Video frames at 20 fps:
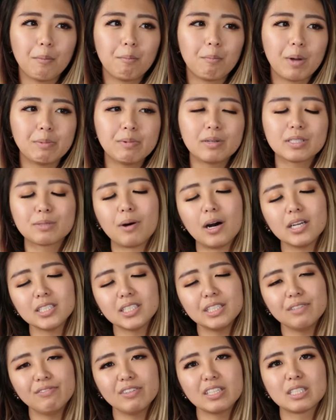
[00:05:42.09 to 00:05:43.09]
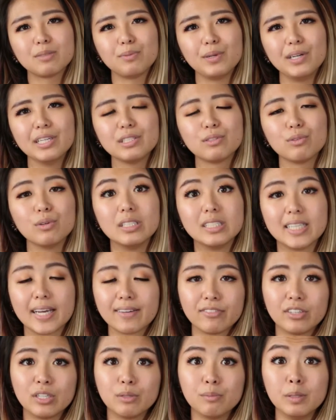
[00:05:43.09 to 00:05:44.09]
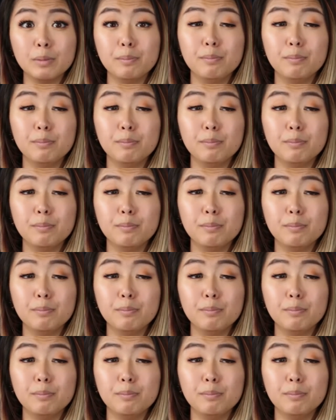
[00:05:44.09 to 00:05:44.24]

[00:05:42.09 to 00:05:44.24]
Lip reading: My most positive experience would definitely